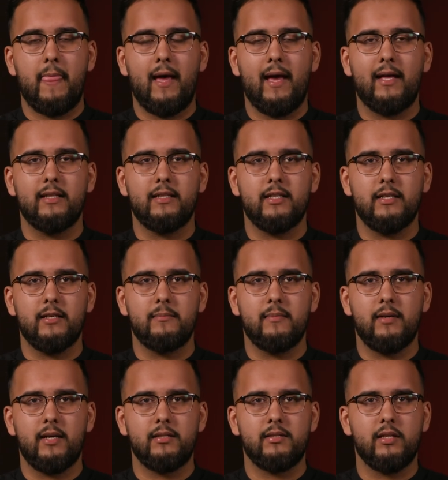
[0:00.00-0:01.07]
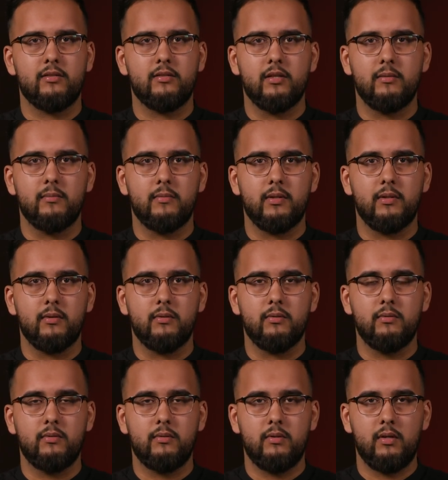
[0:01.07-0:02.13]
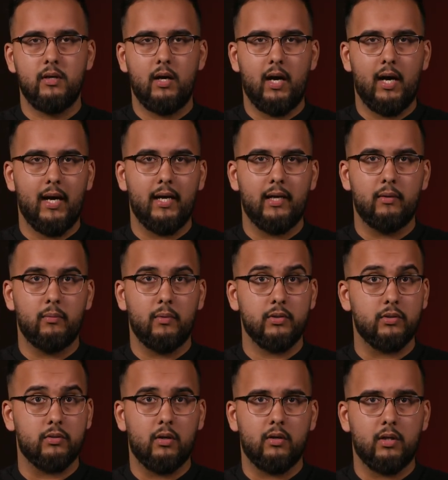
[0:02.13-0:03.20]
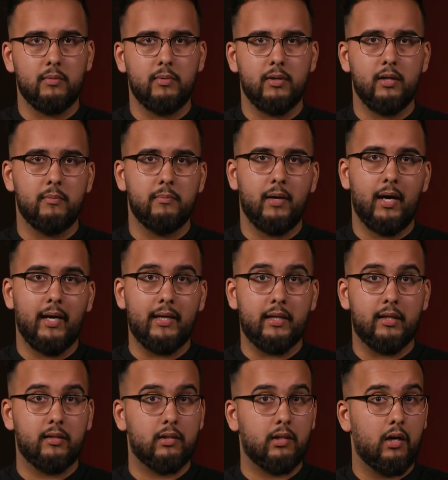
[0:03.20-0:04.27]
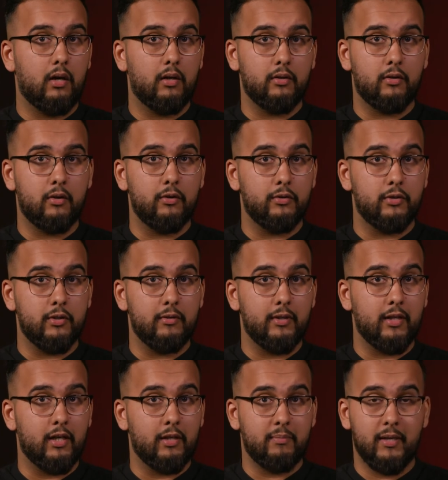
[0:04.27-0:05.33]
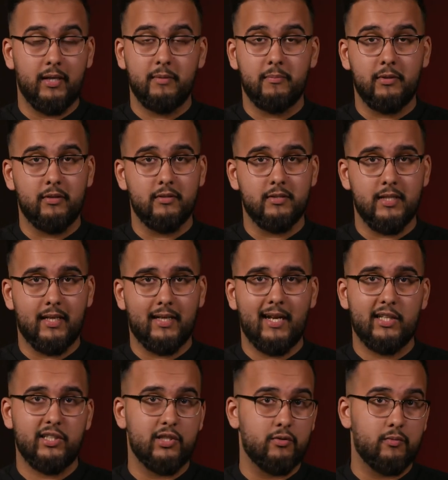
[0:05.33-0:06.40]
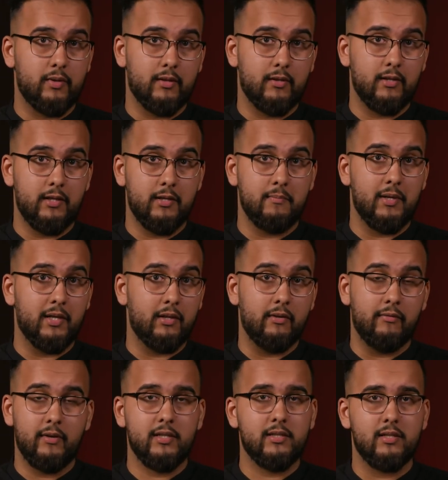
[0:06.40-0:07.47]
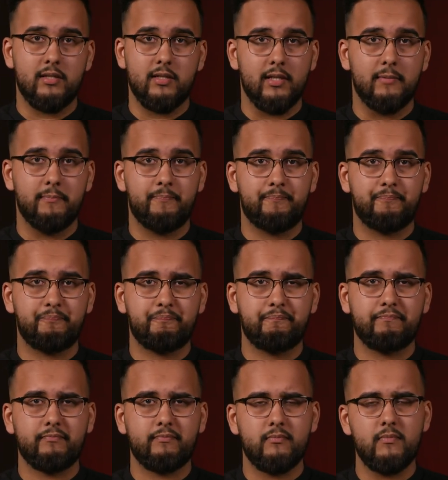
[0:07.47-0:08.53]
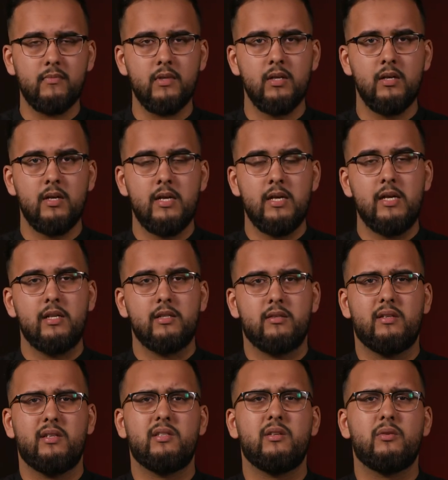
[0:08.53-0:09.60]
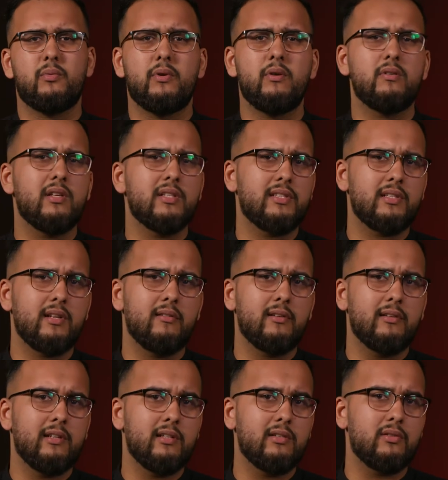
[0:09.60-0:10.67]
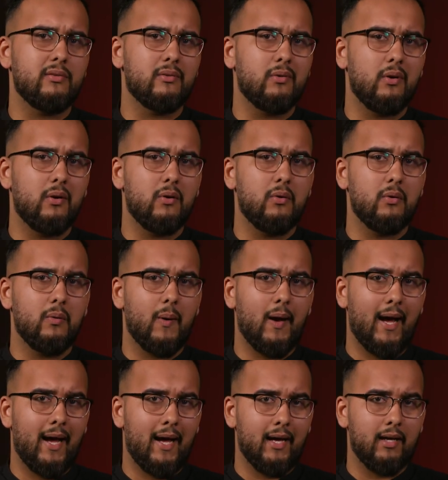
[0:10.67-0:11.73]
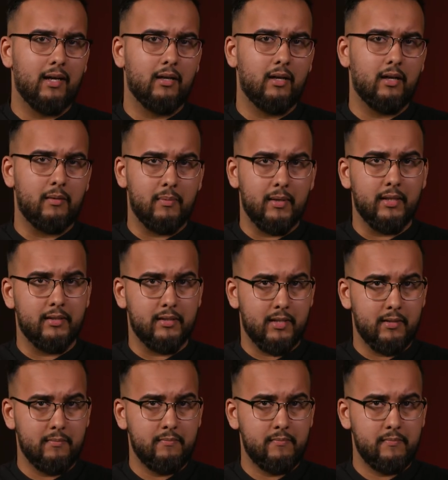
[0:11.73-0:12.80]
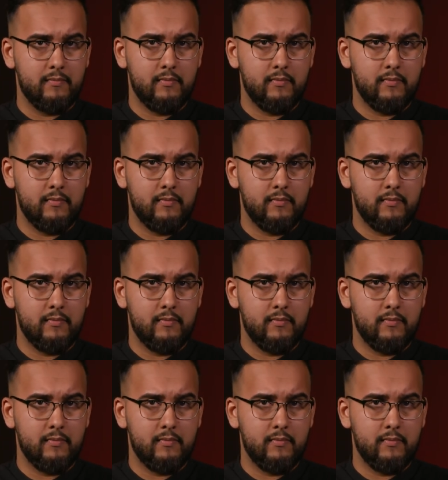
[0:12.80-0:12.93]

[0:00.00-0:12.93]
And um, I said to him, you know, I want to go Karbala, but I can't go during Arbaeen because it clashes with uh, my university time. So he said, we don't necessarily need to go at Arbaeen time.